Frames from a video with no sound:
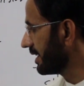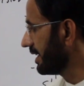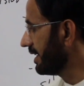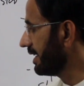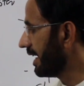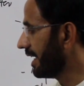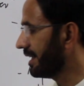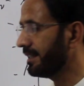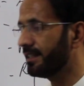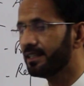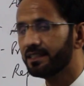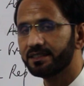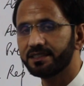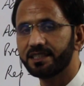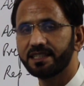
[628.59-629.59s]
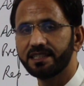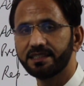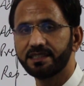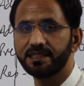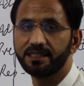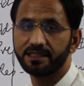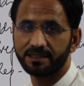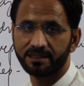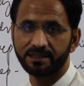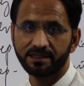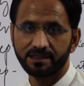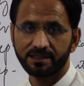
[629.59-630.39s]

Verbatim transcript: E N G G.